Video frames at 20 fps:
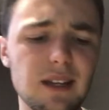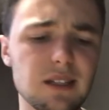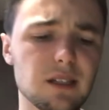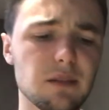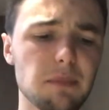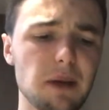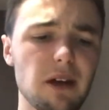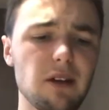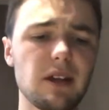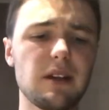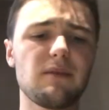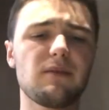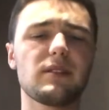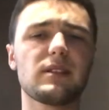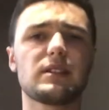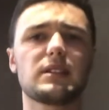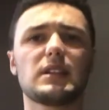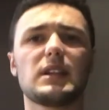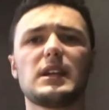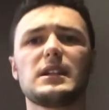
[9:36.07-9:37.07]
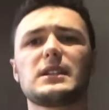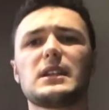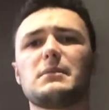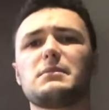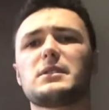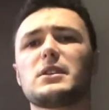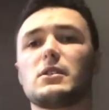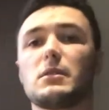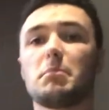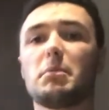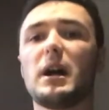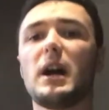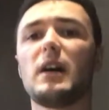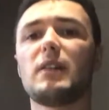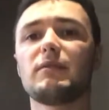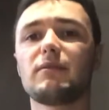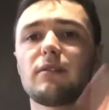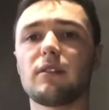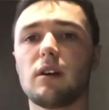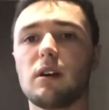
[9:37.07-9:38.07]
that's about it for today's episode,
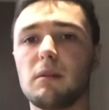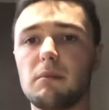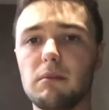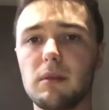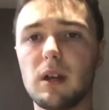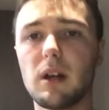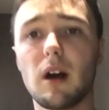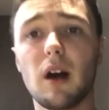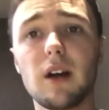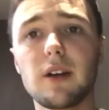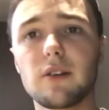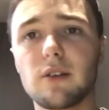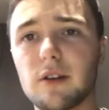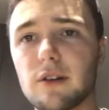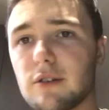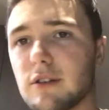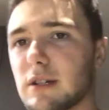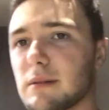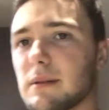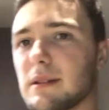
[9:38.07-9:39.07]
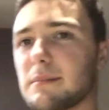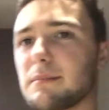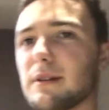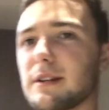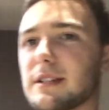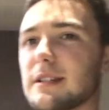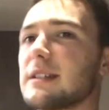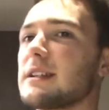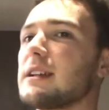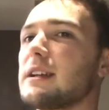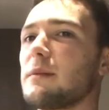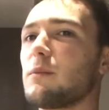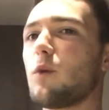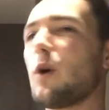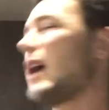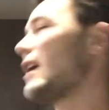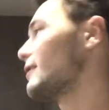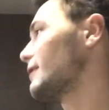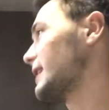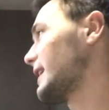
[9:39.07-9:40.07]
apart from I got a Christmas present and I'm
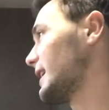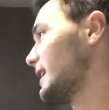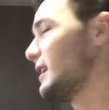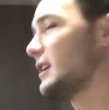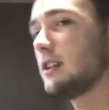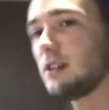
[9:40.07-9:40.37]
wearing it.